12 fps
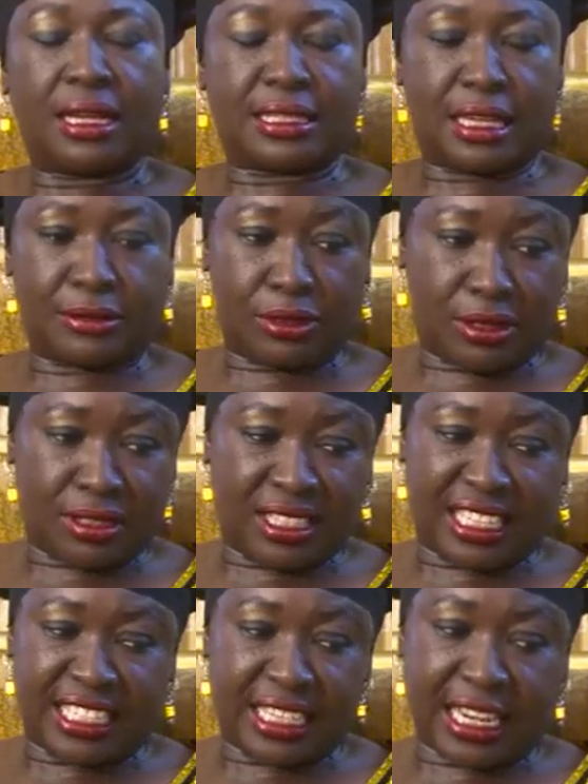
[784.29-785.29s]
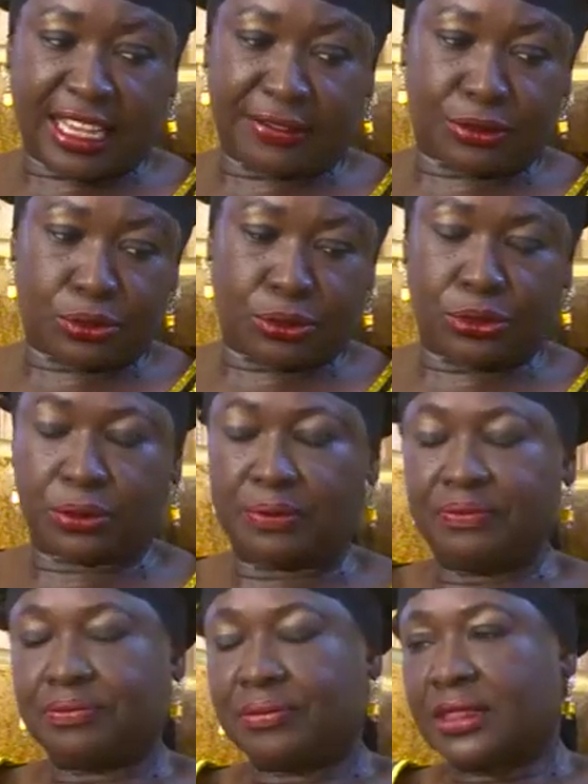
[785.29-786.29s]
I said, he said, I have told you.
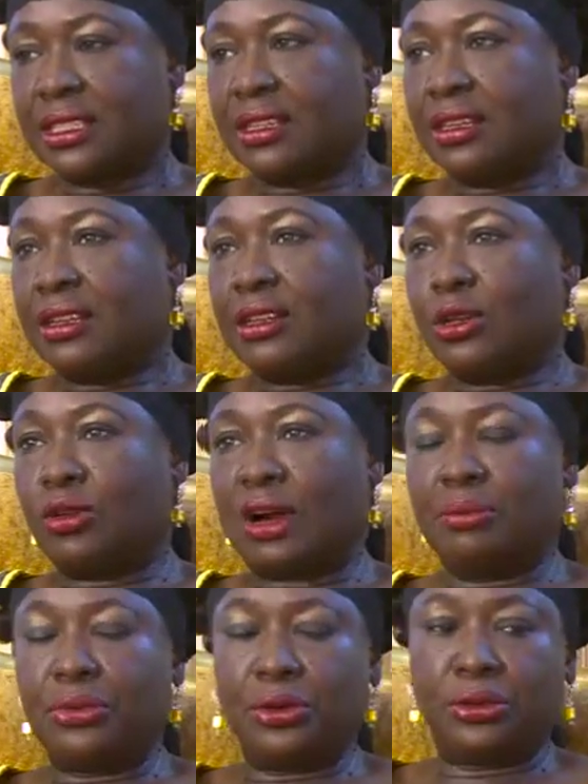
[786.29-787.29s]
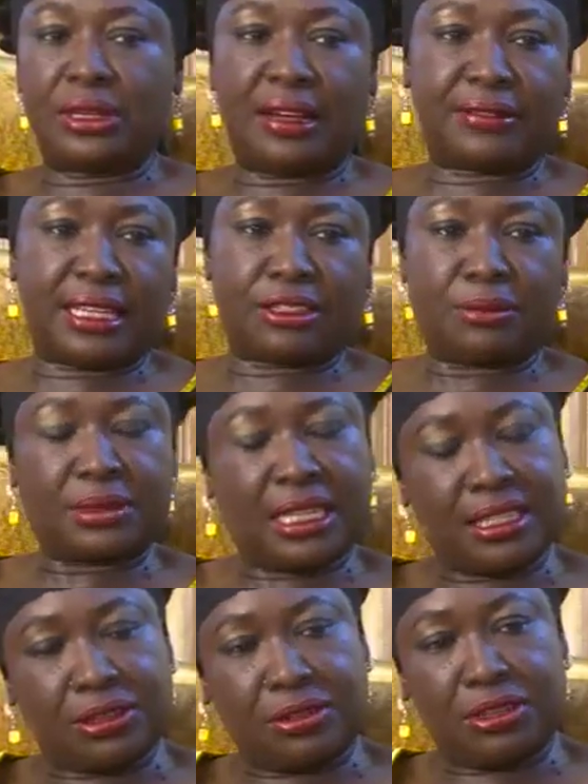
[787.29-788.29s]
Lo and behold, after some
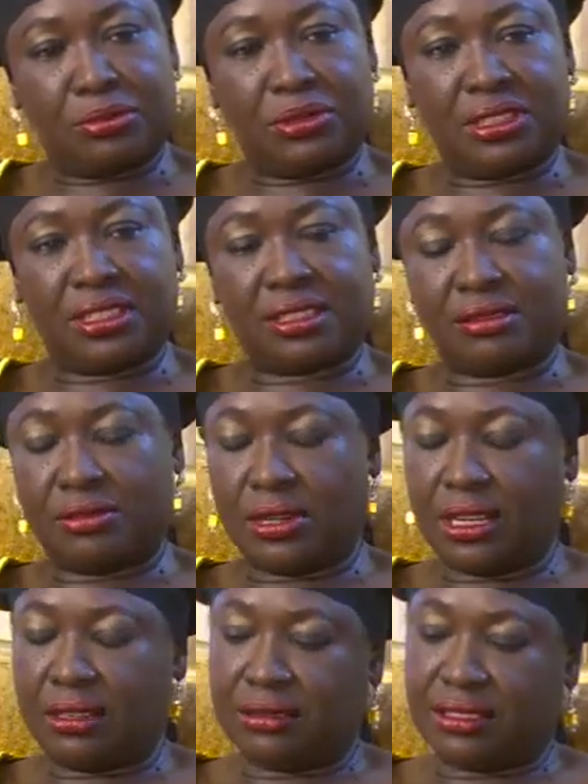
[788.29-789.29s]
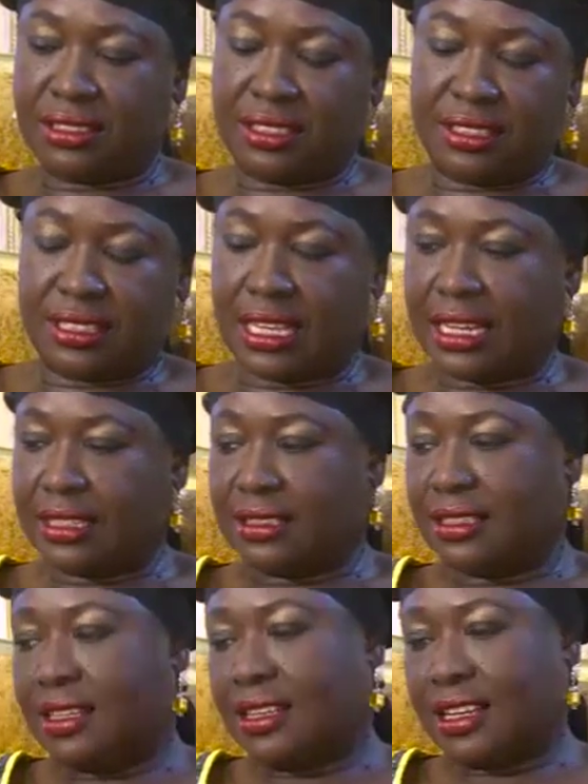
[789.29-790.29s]
time, they called me, well, this,
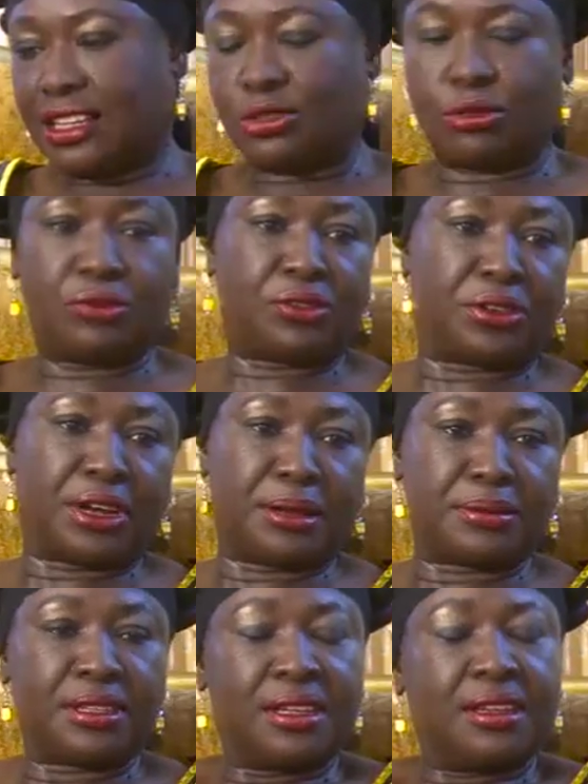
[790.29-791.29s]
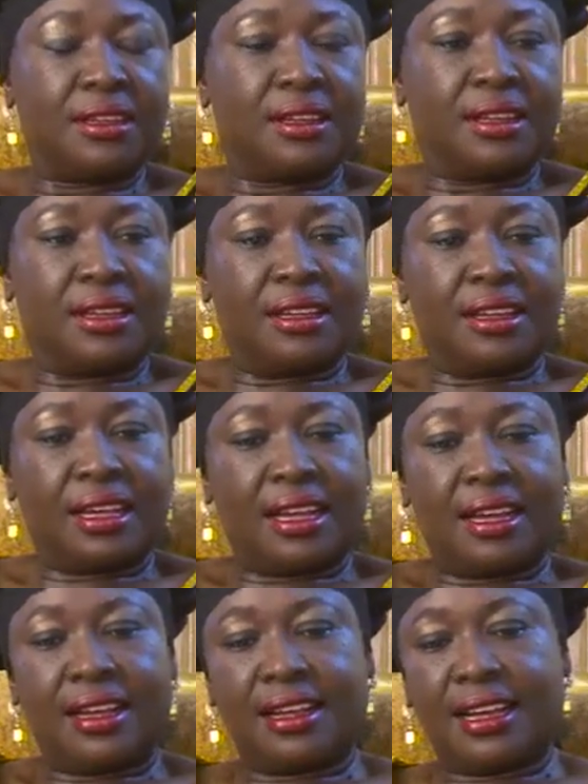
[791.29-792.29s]
that, I should go for reps.
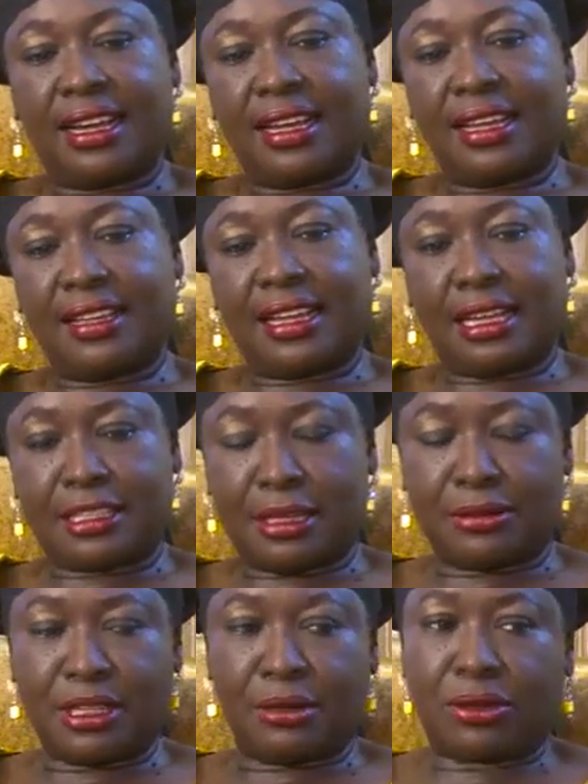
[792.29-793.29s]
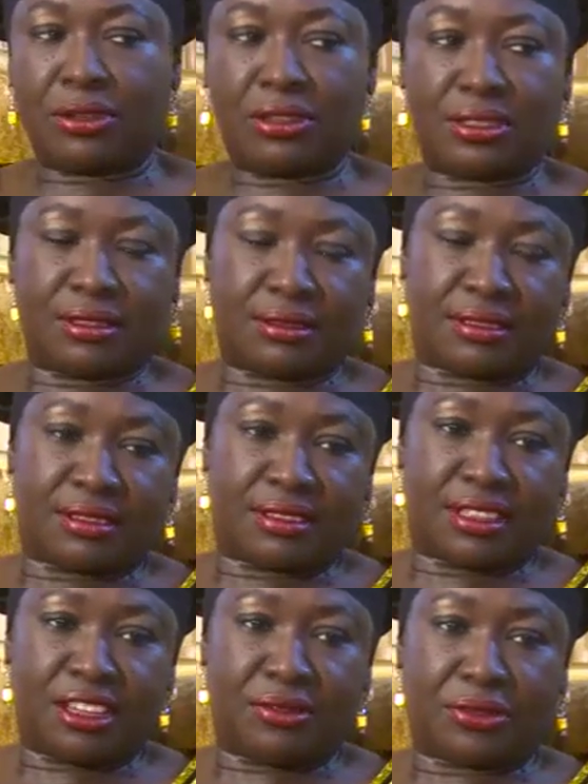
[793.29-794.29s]
I accepted because
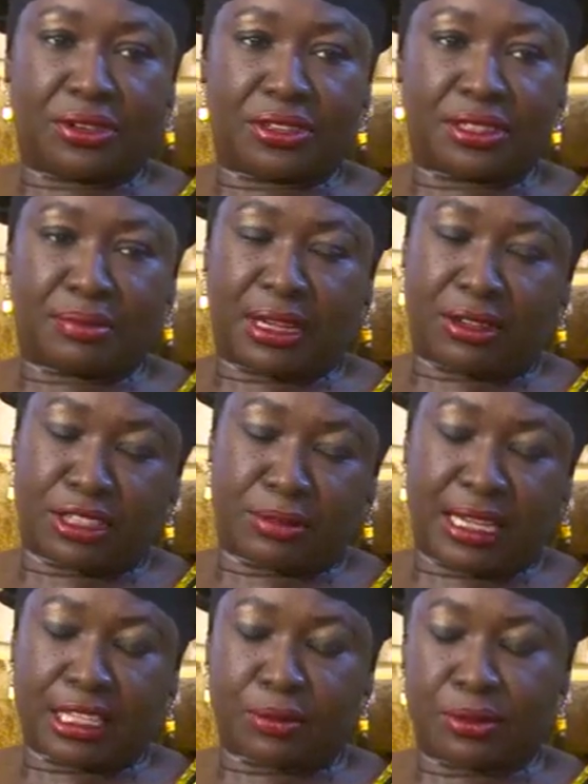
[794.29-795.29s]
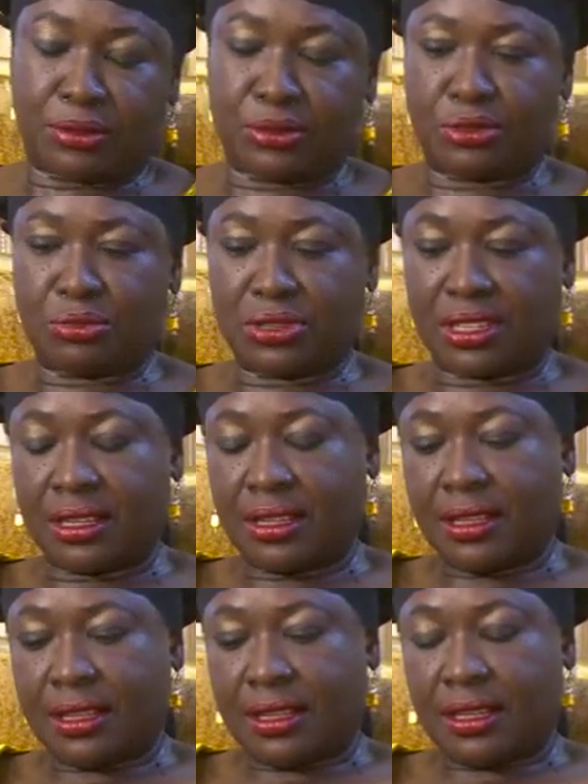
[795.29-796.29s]
a voice, my husband had spoken to me.
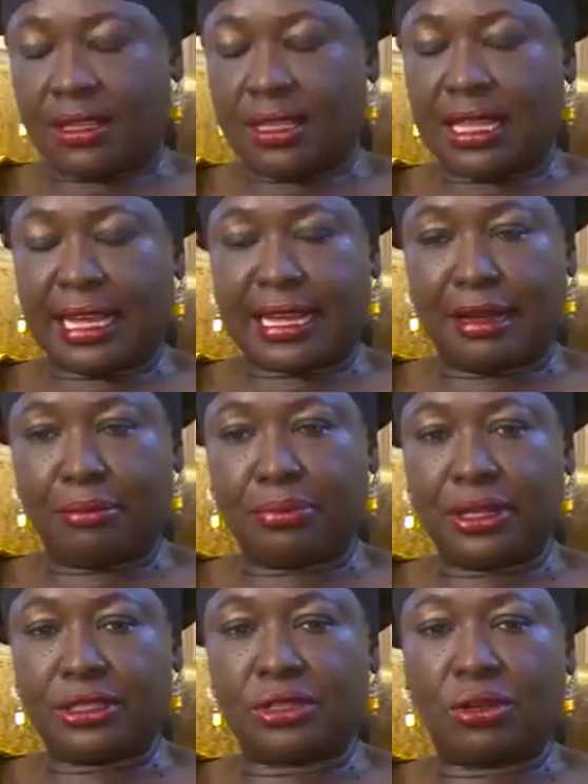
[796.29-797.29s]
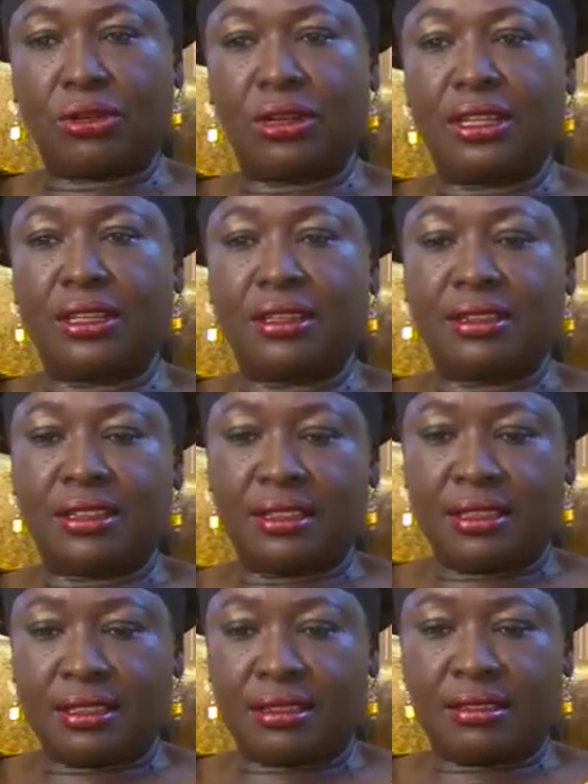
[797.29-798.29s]
Then I campaigned thoroughly.
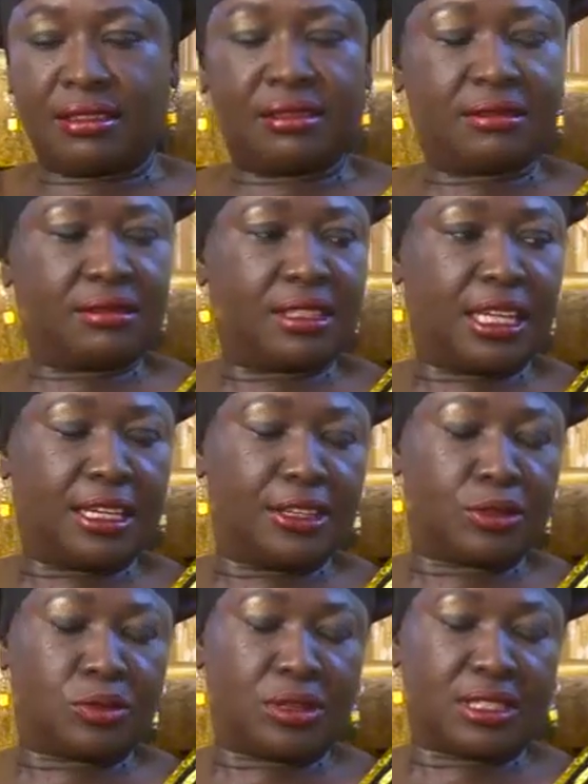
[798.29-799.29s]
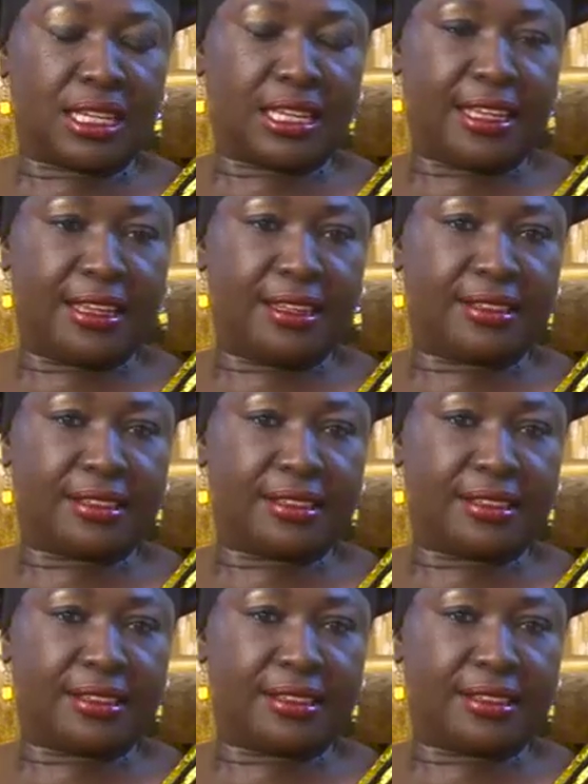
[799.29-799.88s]
Then it was a